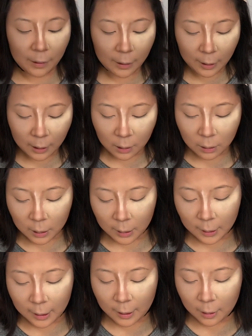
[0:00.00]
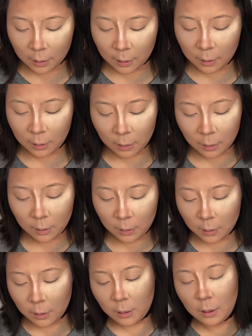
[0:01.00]
in there, and then
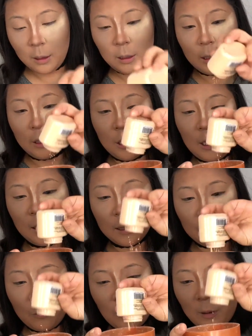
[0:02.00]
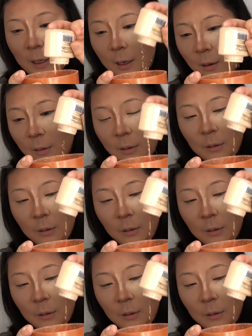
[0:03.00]
shake some more in there.